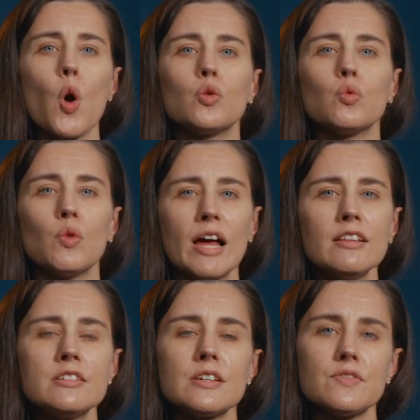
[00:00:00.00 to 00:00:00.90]

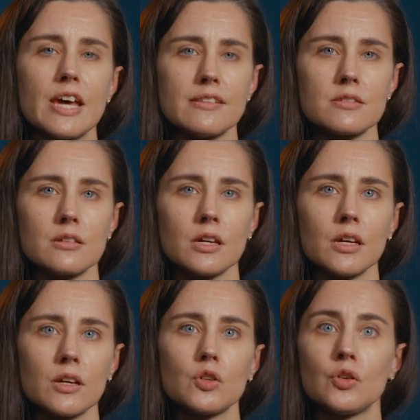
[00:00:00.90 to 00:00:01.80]
Relative
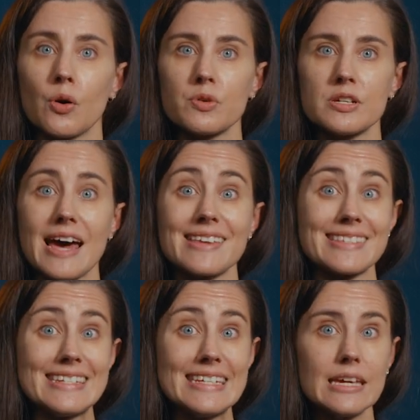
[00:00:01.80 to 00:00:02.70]
density, noted
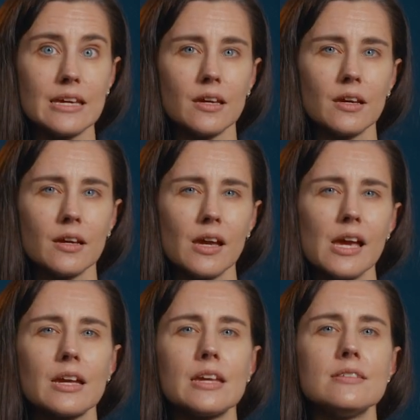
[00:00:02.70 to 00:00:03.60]
as d,
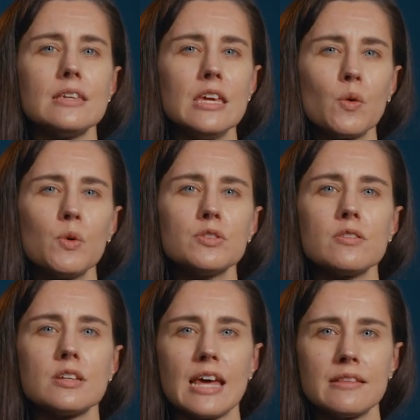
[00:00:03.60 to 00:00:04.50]
is equal to
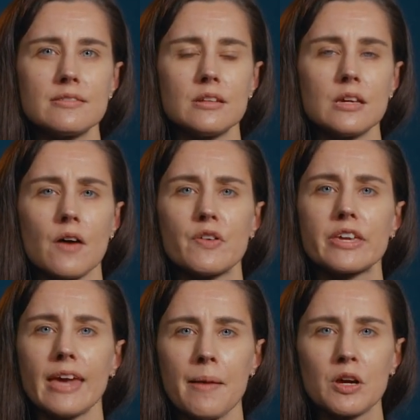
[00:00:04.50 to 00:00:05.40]
the density of a
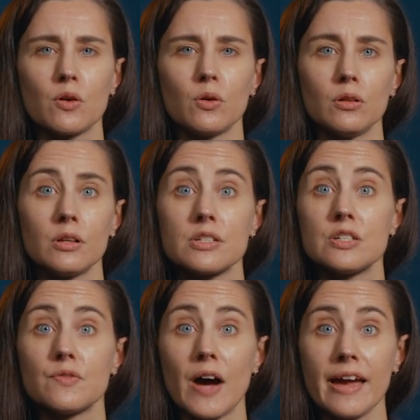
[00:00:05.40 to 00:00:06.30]
chemical
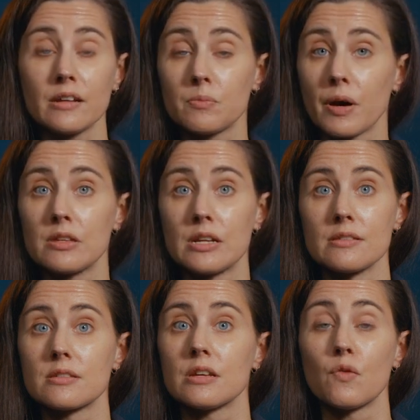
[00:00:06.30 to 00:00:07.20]
divided by the
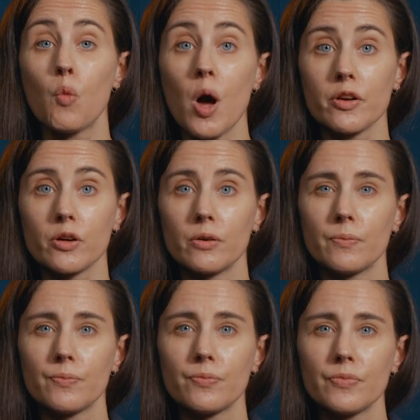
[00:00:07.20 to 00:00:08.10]
density of water.
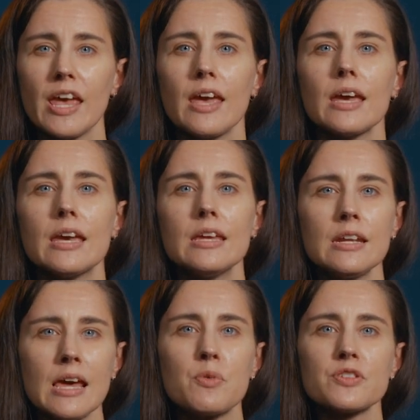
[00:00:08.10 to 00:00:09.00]
It
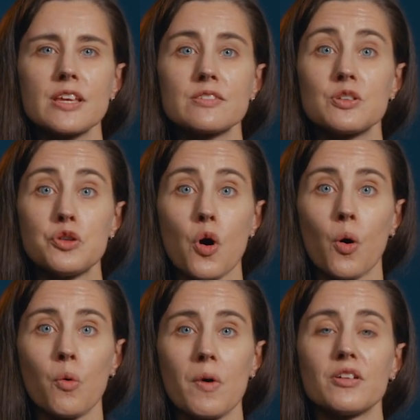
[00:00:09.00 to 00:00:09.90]
enables us to
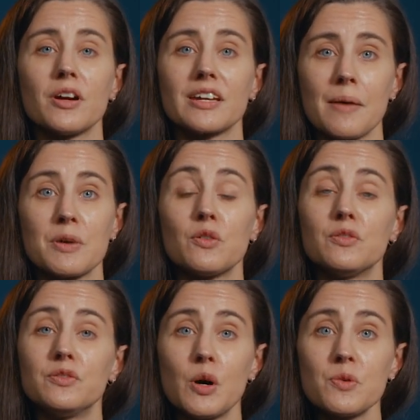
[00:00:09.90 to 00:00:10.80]
know whether a chemical
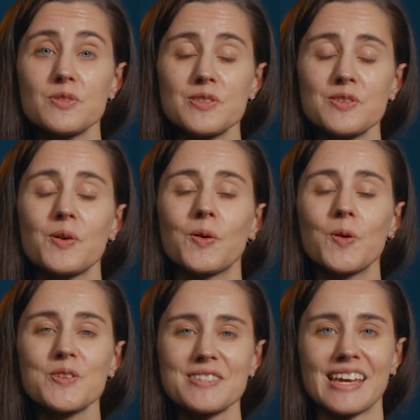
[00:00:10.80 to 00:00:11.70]
floats
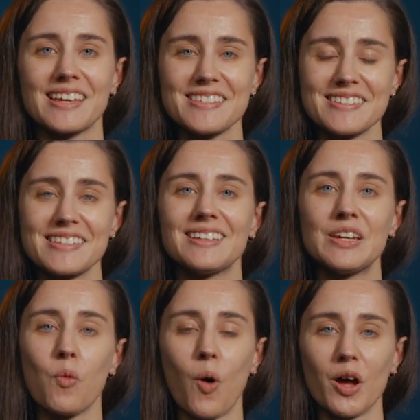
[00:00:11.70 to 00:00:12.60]
or sinks
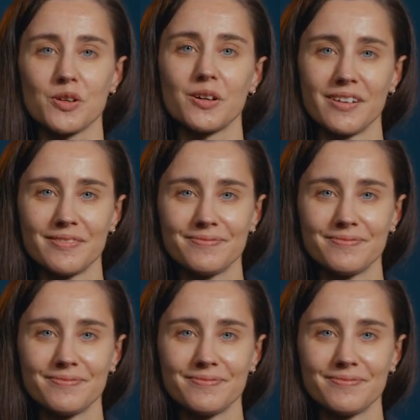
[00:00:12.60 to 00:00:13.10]
in water.